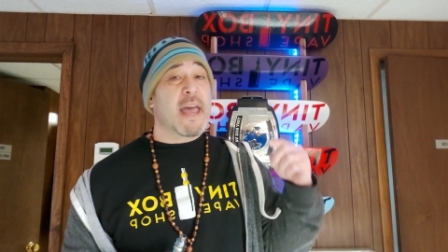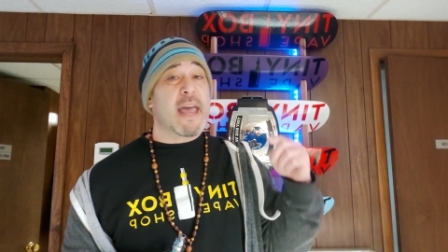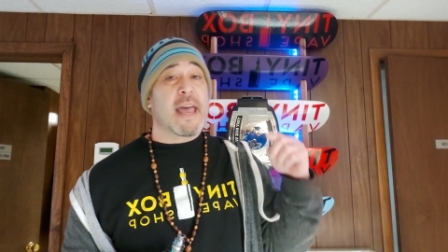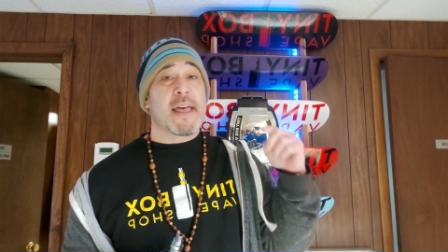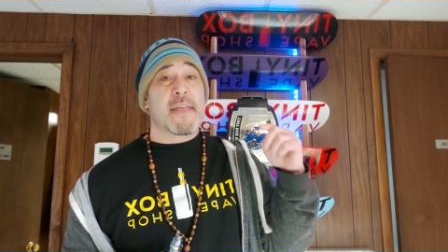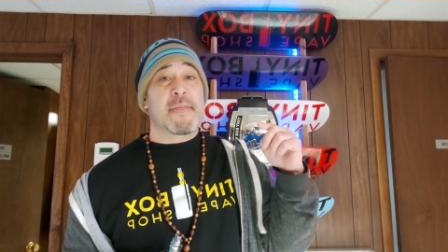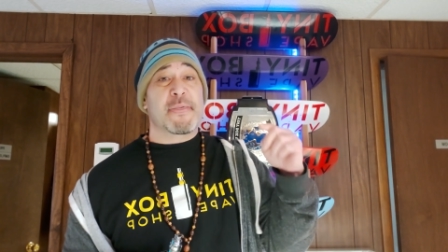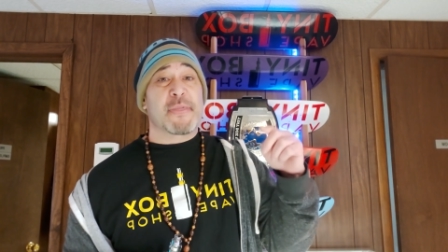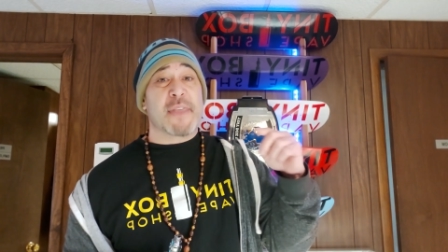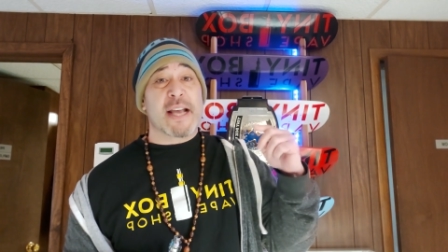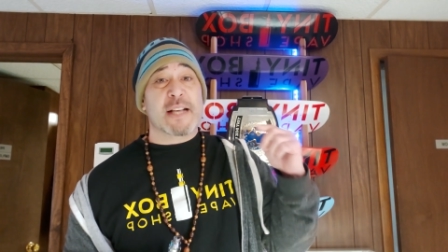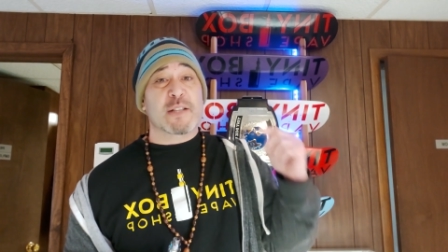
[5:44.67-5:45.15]

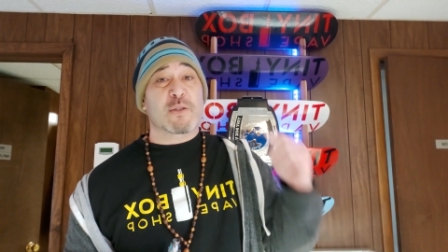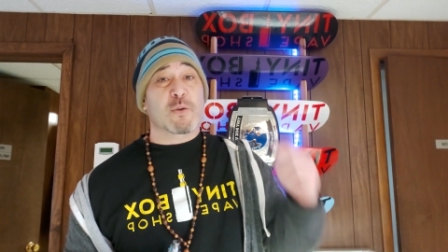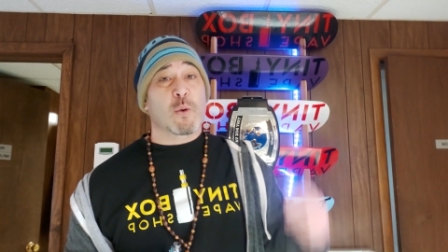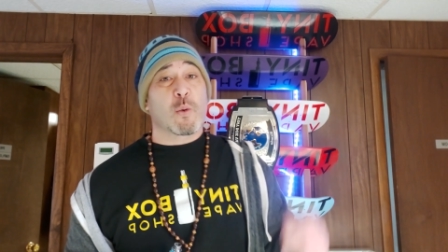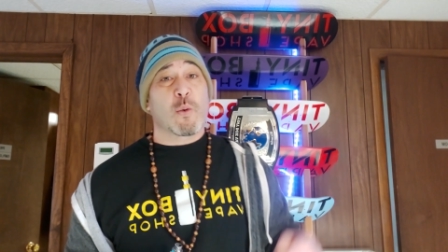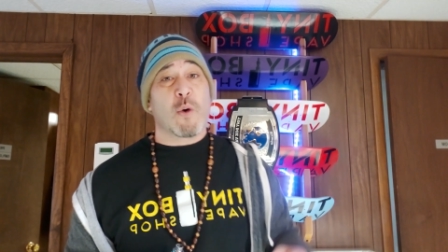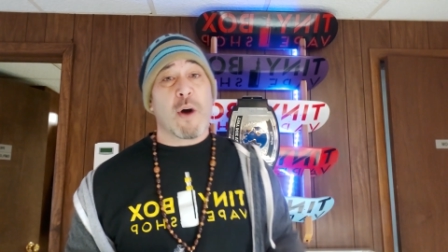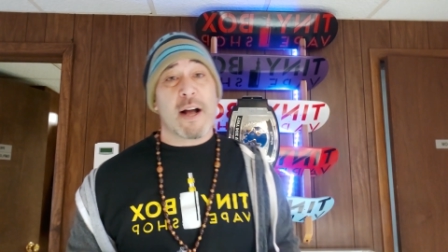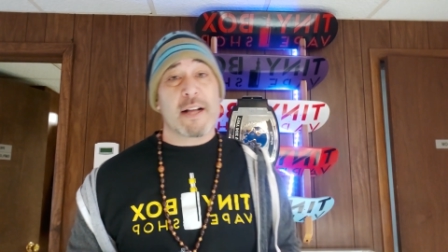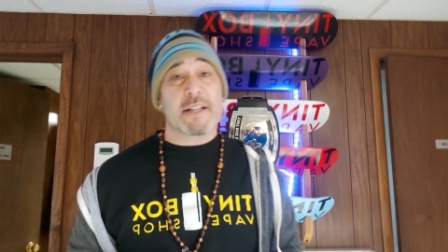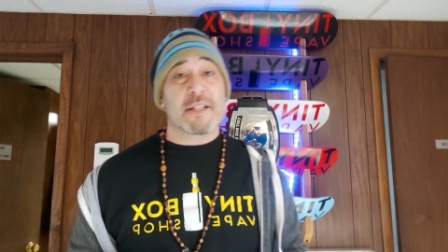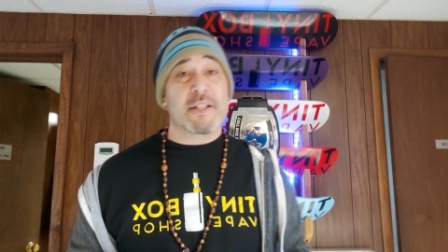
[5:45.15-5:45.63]
And thanks for
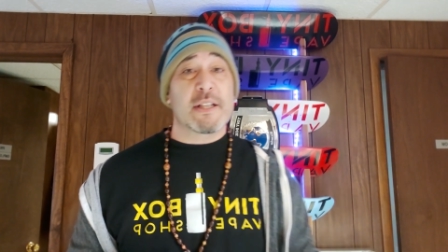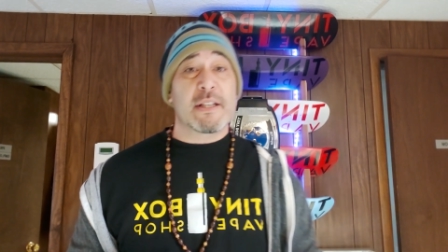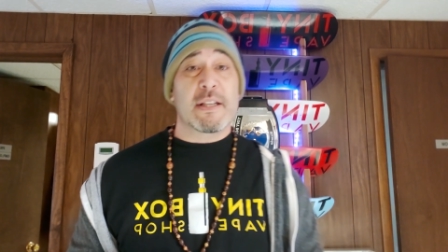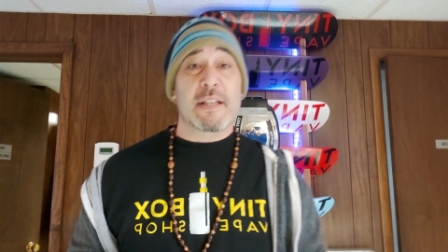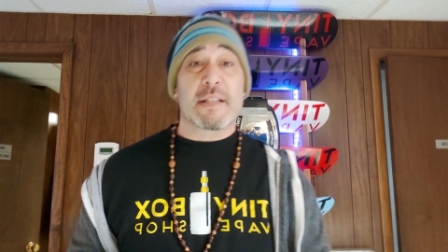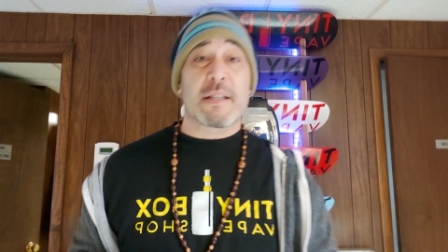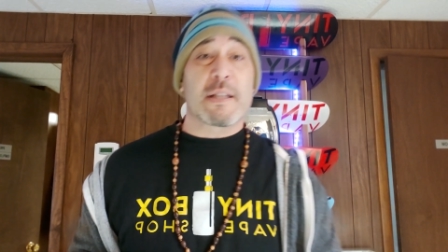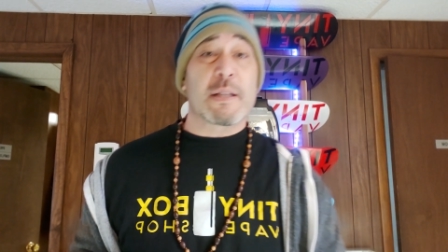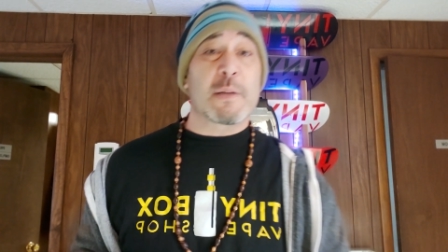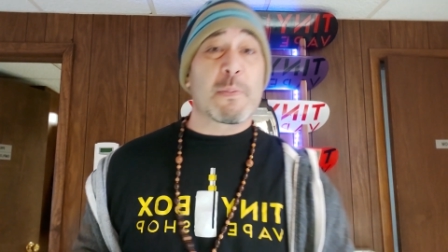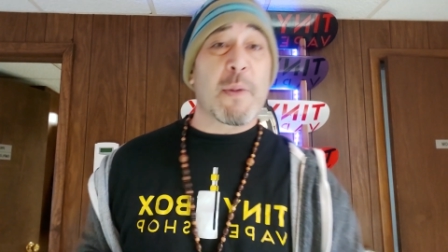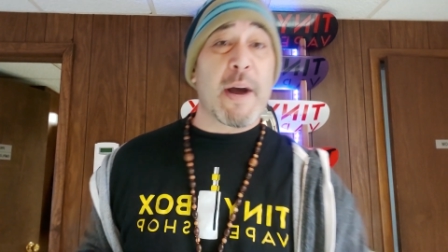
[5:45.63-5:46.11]
watching.
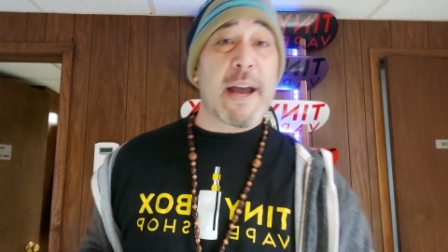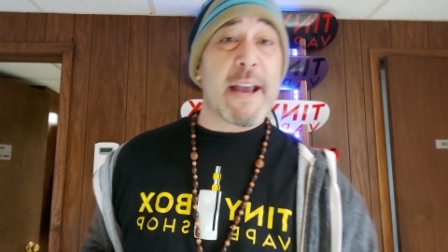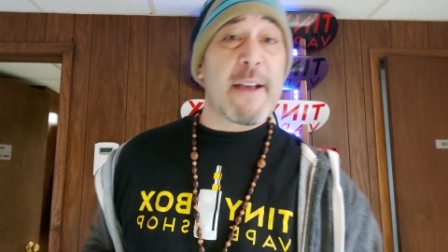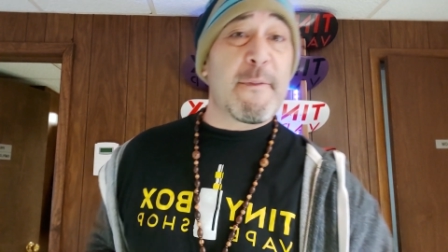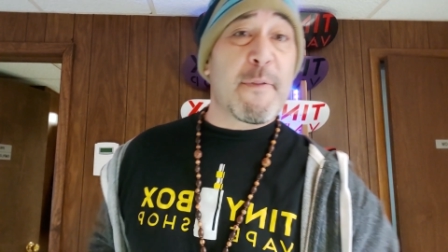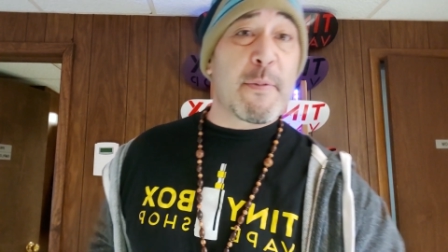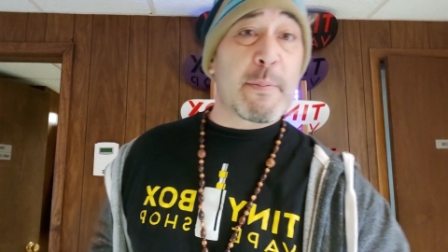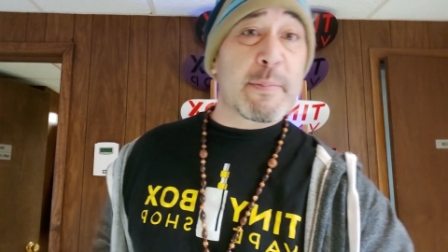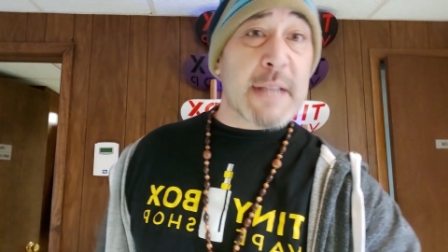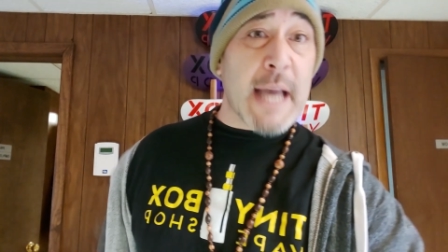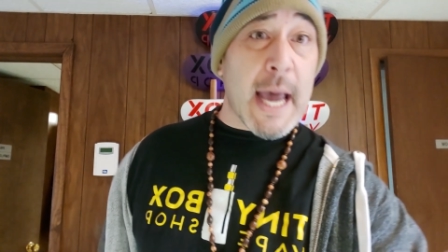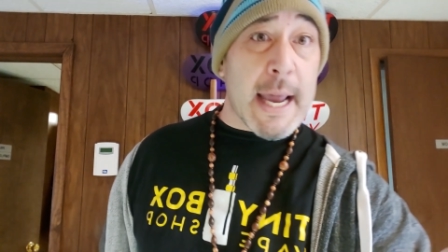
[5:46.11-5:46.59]
This is Mike
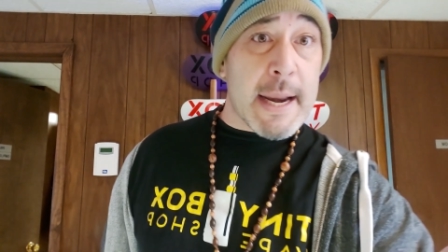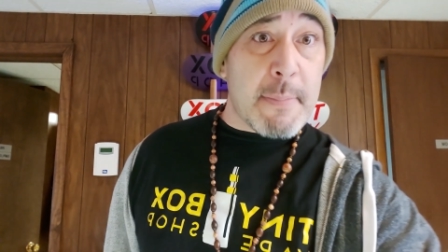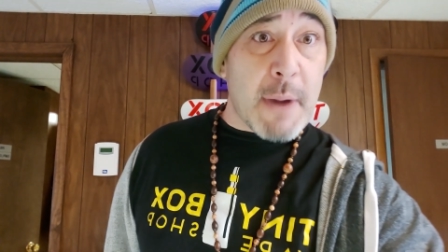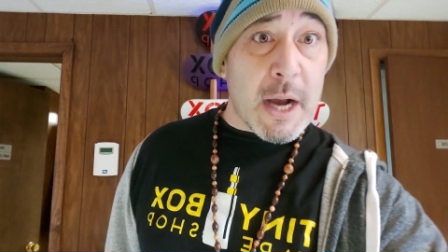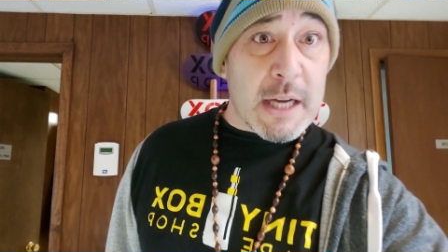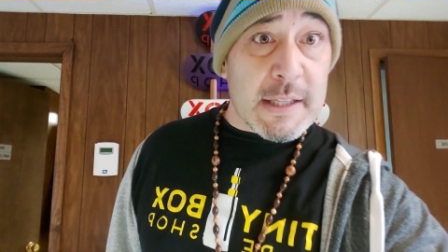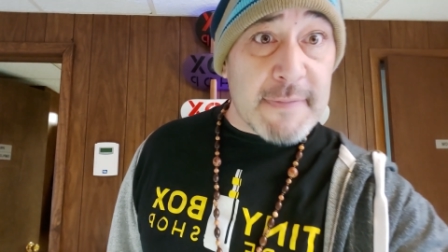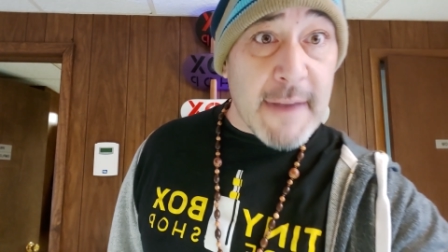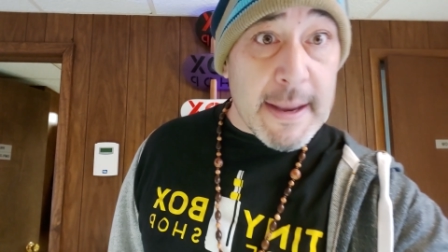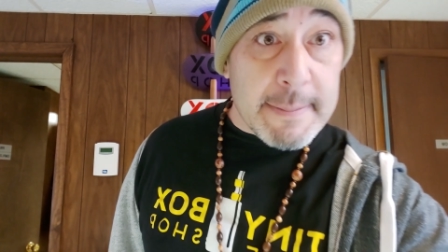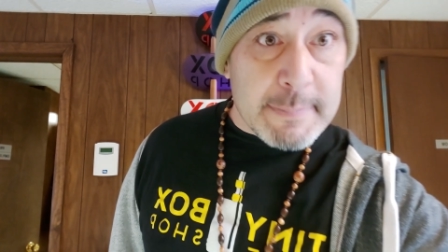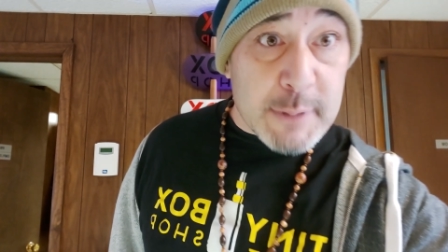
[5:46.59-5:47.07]
from Tiny
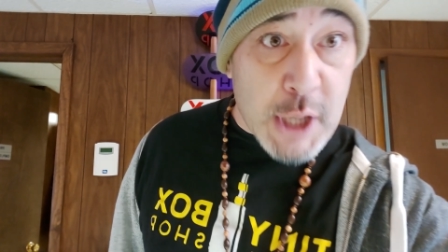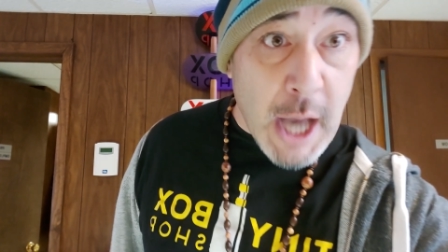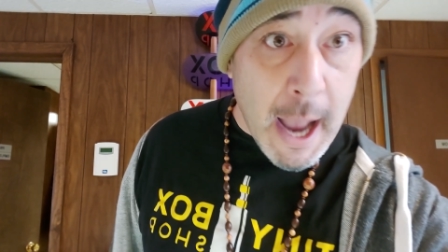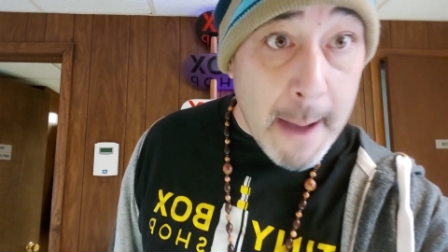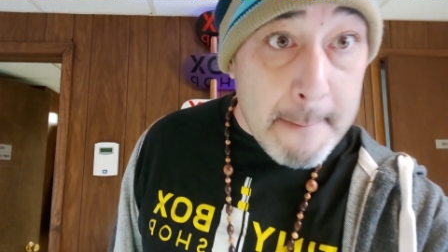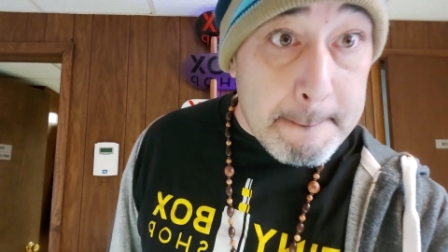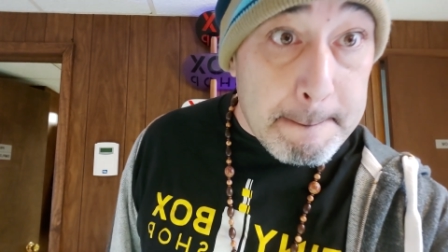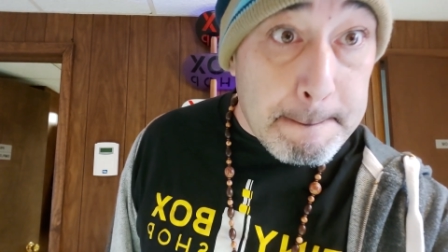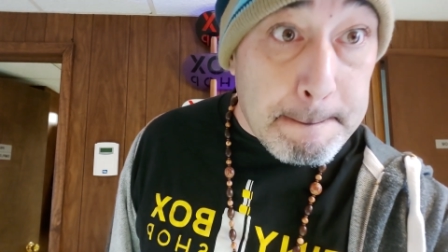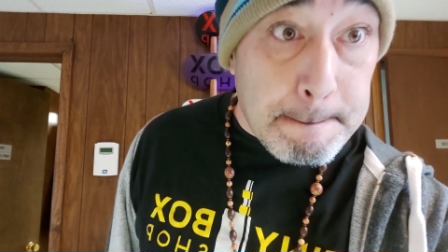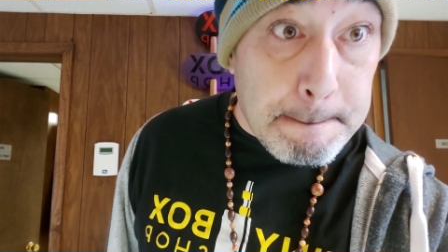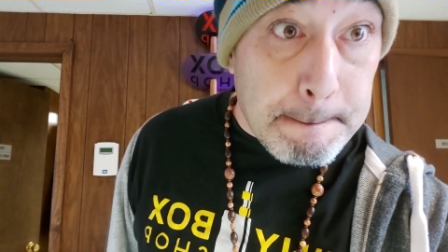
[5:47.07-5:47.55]
Box Vape Shop.